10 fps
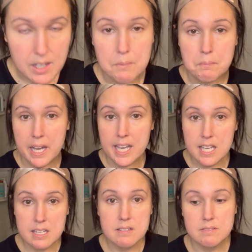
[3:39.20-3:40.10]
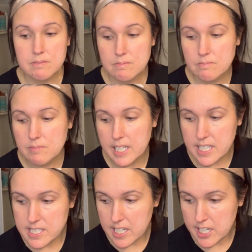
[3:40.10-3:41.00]
my
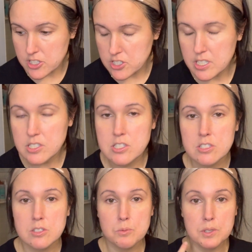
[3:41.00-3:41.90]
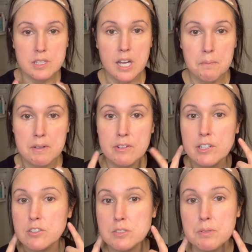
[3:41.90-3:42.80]
anti-aging concern would not be
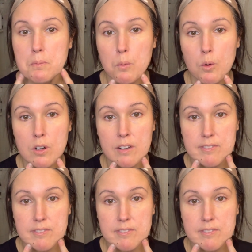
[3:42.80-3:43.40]
wrinkles, but more of